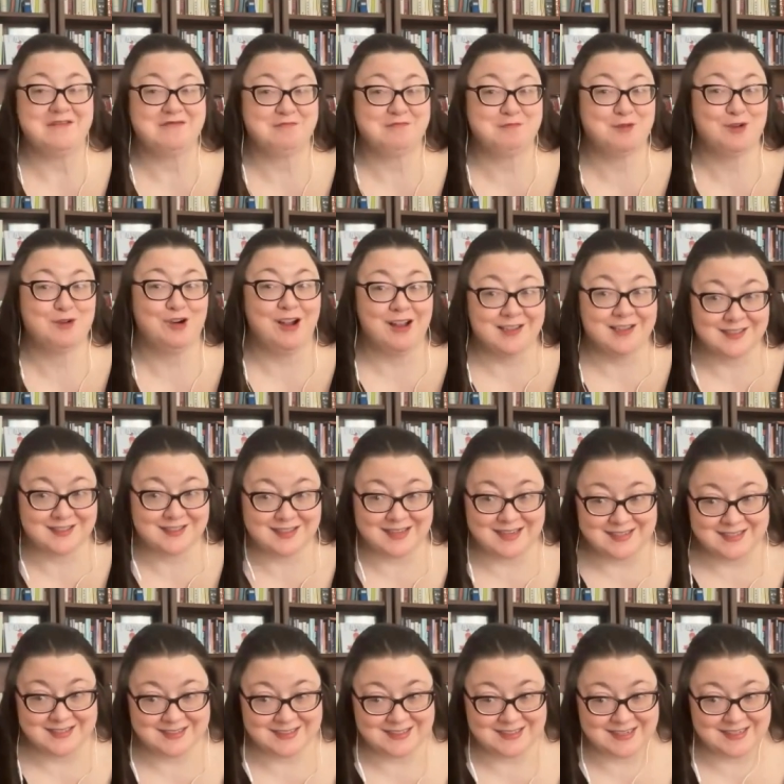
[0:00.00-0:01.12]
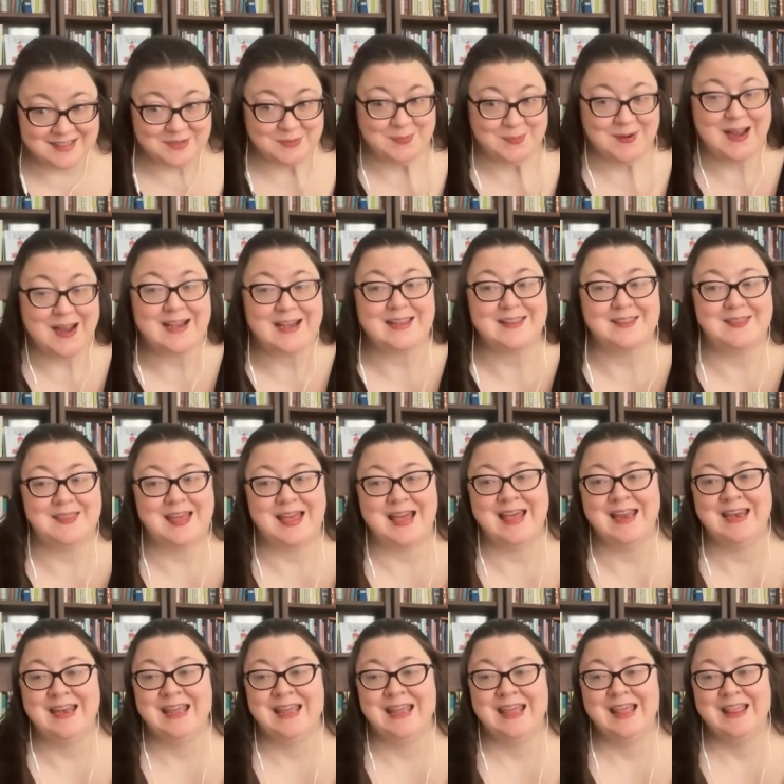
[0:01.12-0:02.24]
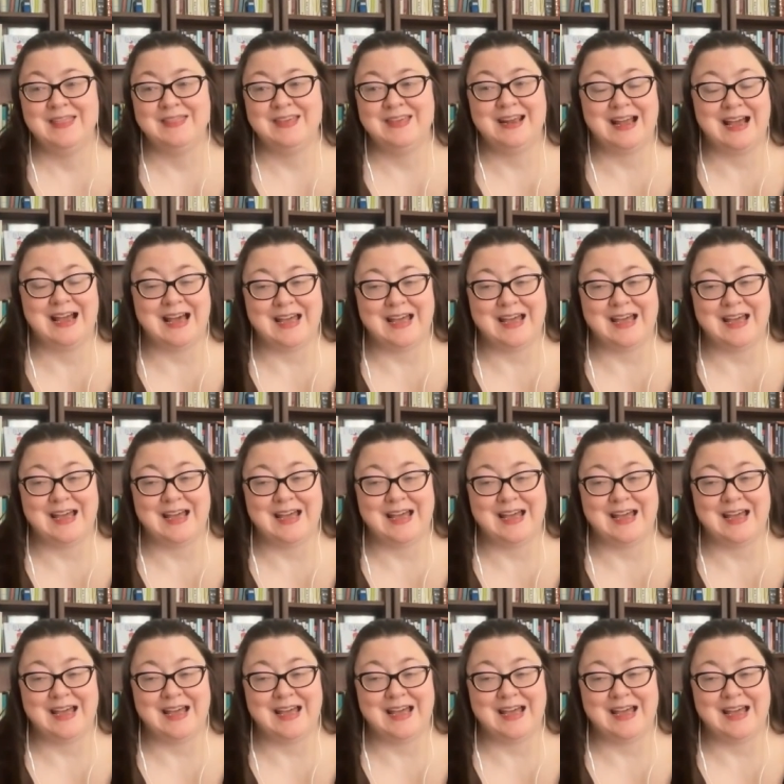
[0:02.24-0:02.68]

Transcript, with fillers: have processed since writing that that